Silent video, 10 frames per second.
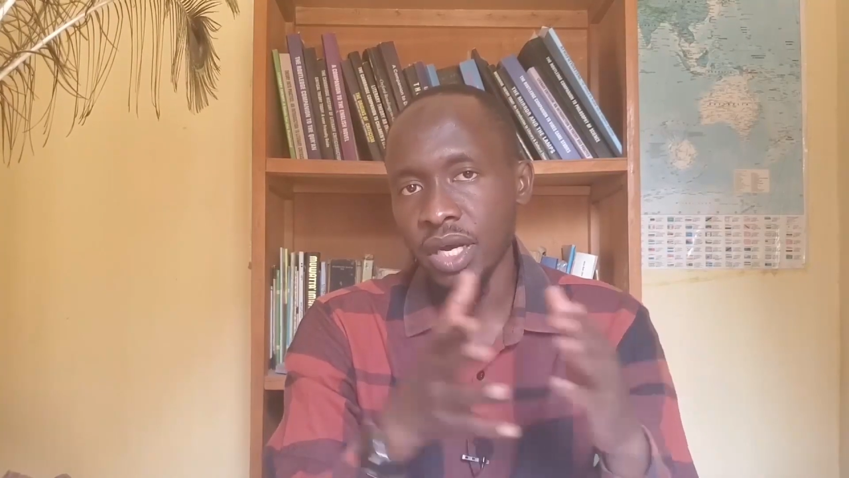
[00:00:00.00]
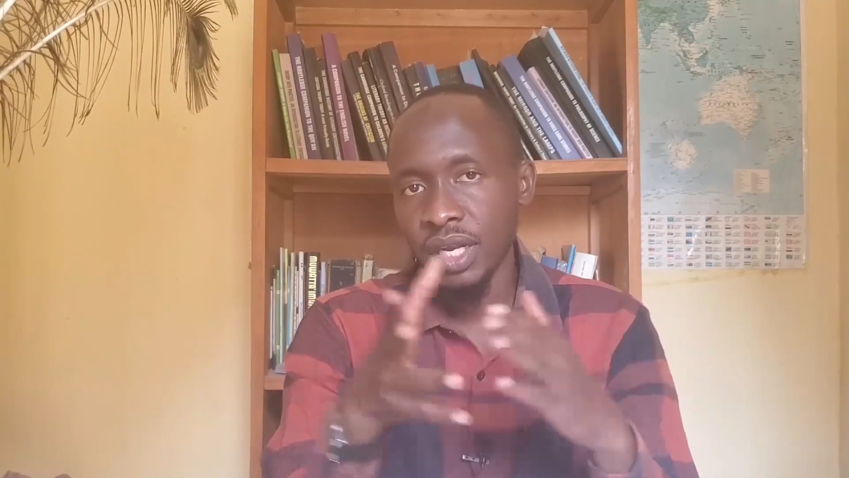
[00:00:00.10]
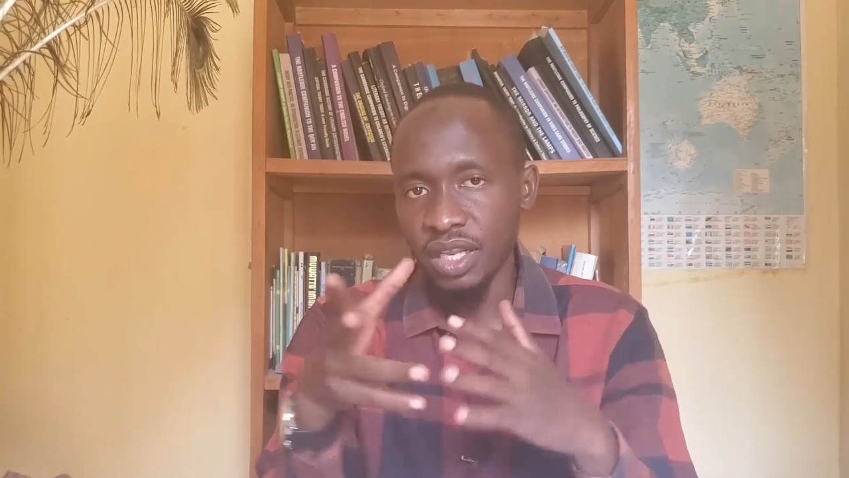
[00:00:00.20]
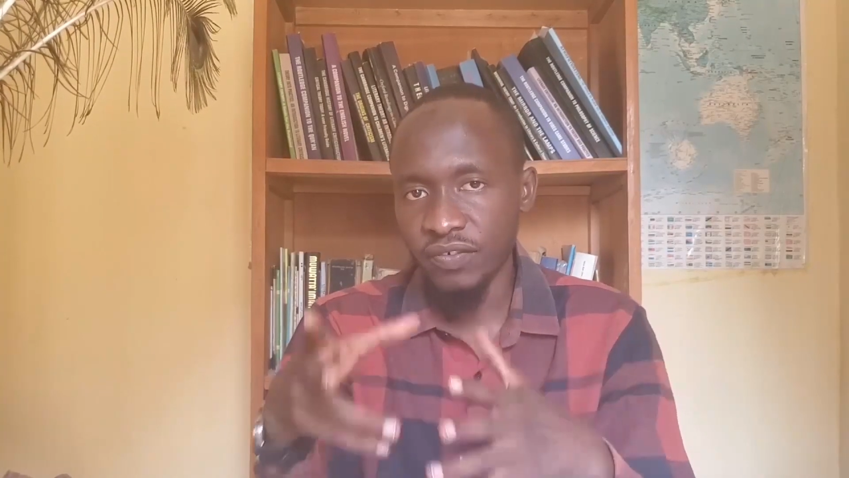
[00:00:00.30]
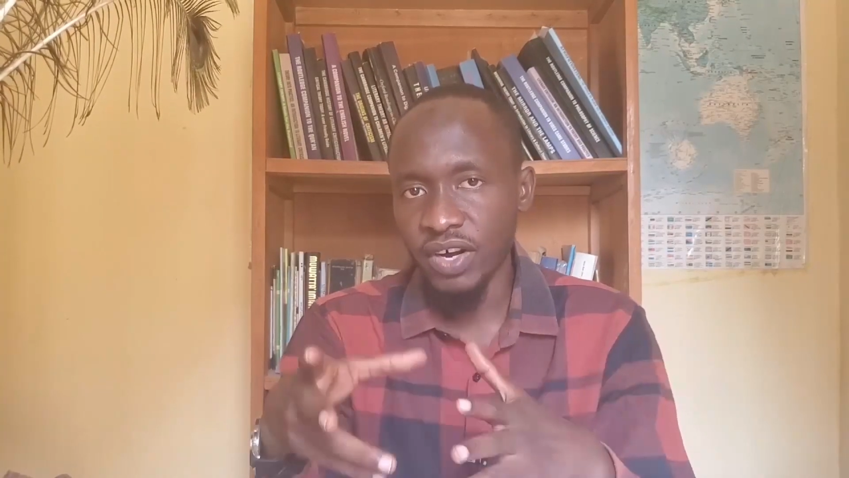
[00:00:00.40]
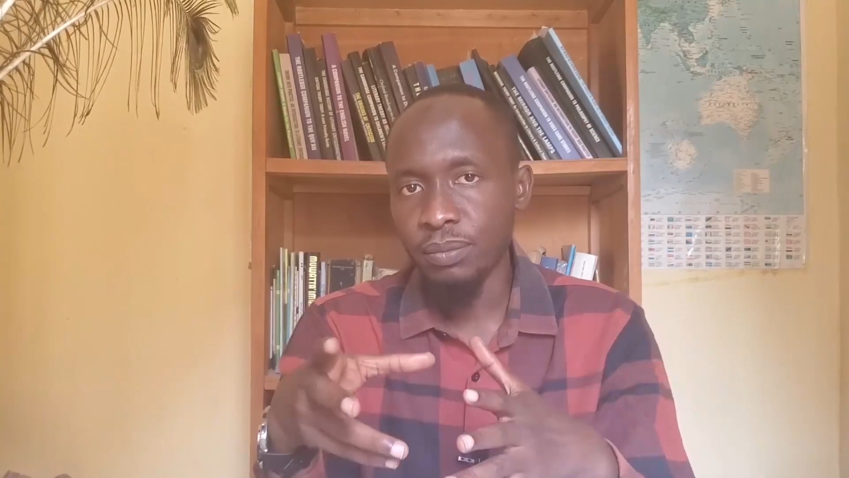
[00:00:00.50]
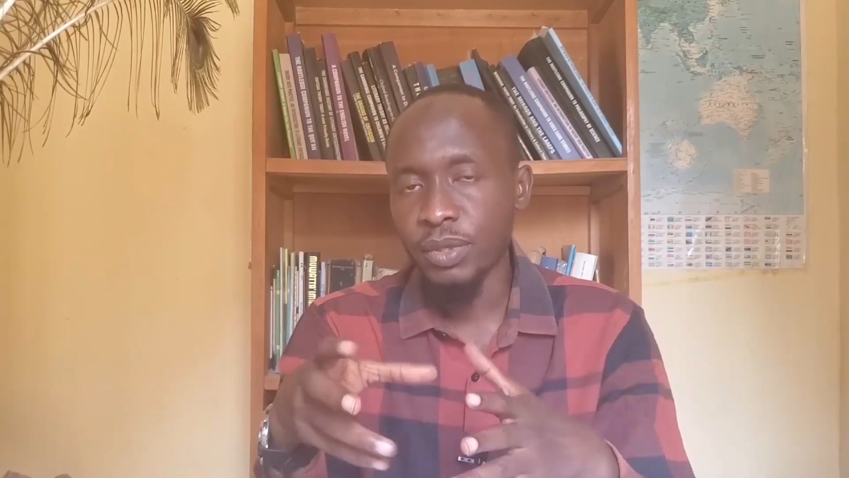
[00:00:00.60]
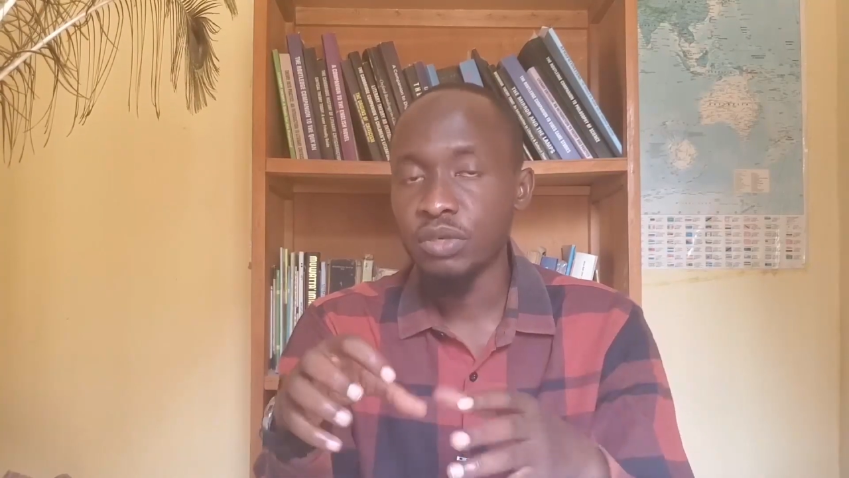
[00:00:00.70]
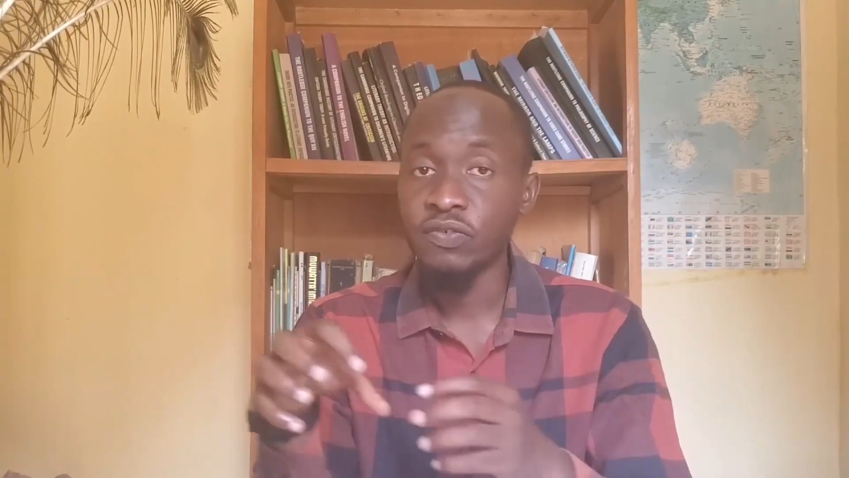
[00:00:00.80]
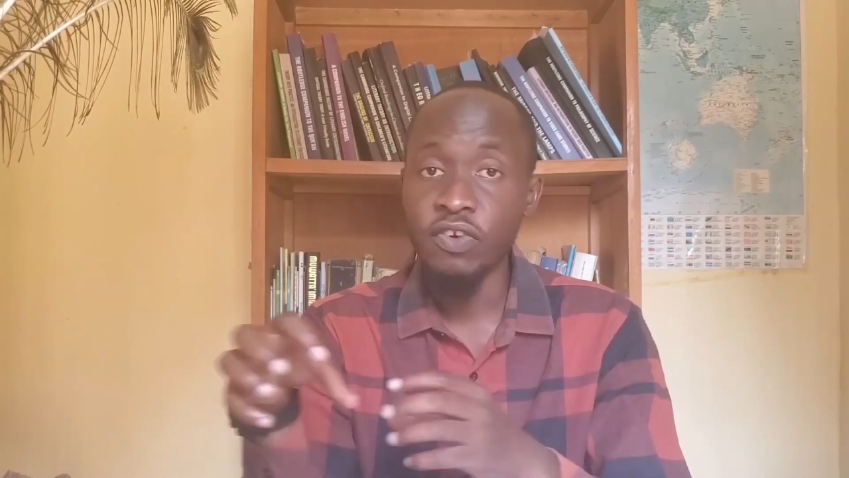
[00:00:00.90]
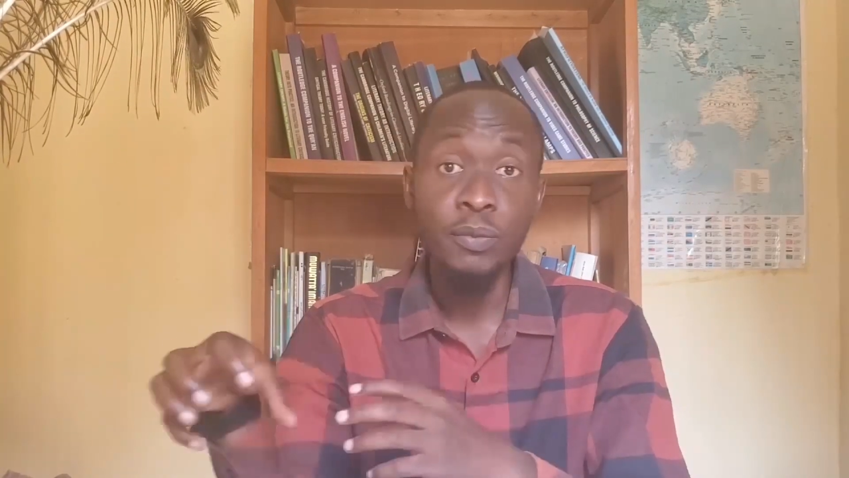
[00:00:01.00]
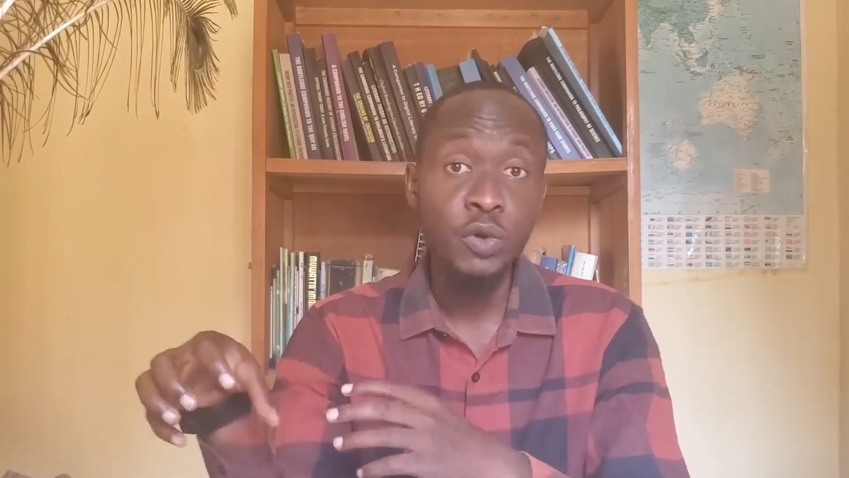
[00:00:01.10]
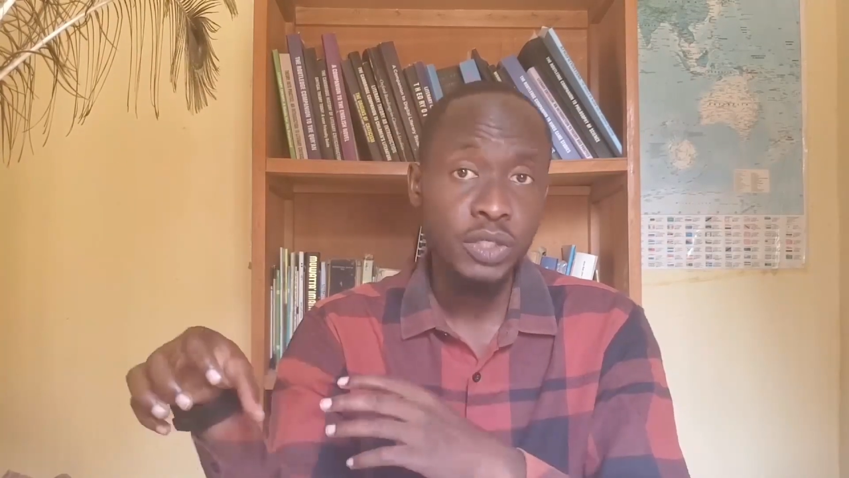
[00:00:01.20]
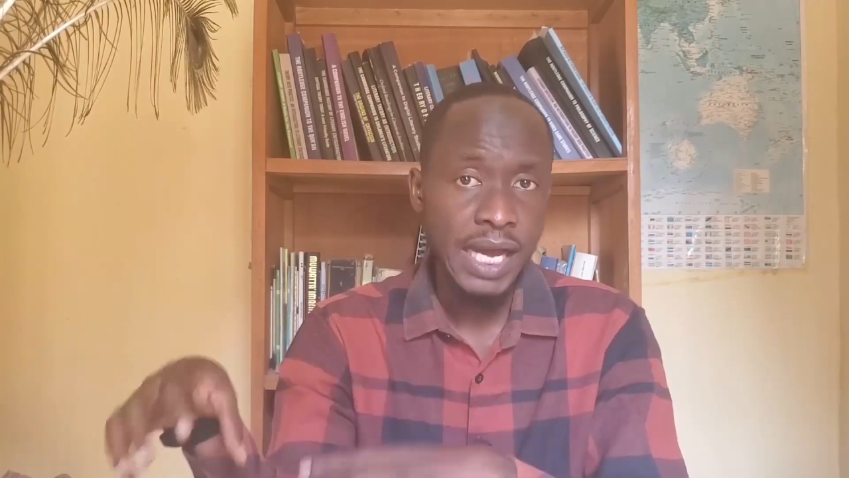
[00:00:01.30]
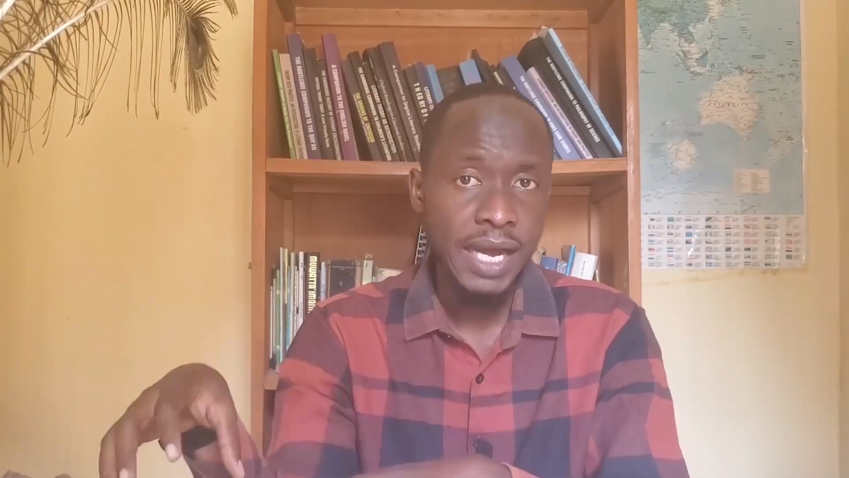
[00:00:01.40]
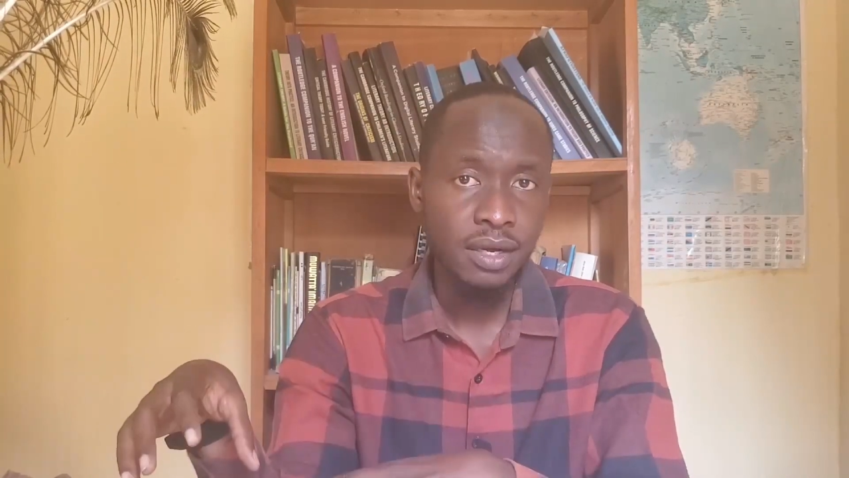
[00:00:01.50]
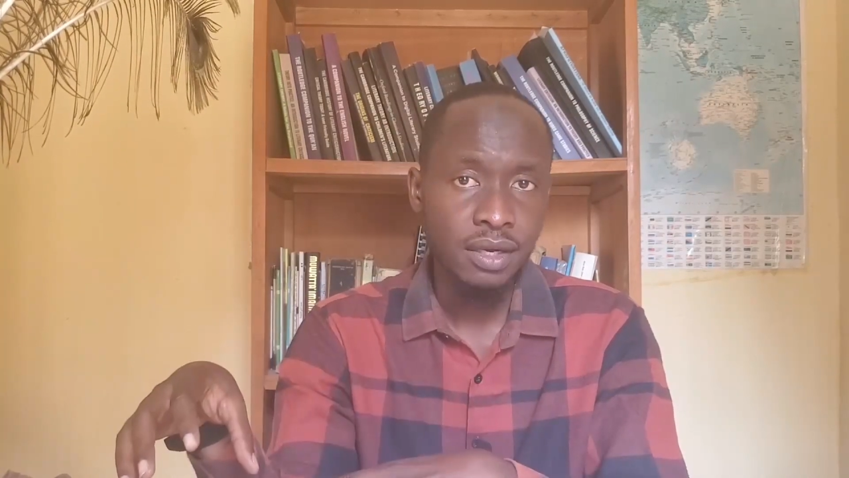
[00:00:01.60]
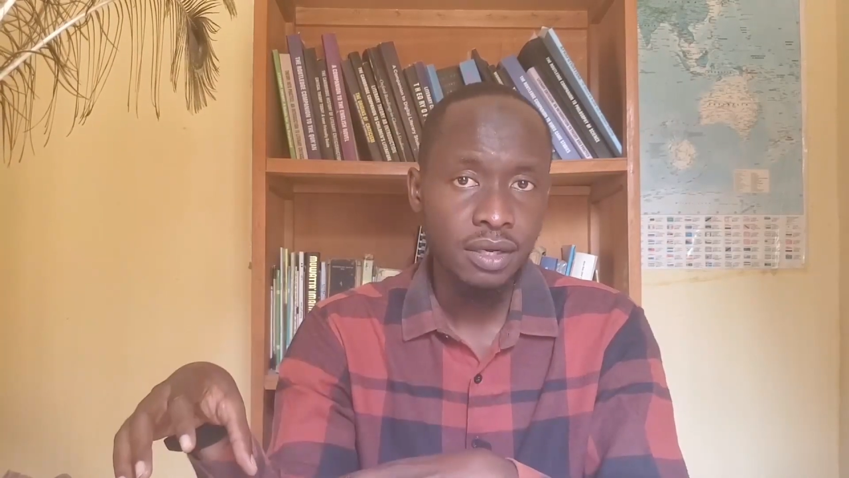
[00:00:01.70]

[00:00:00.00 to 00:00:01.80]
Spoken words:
and the verb to form your tag.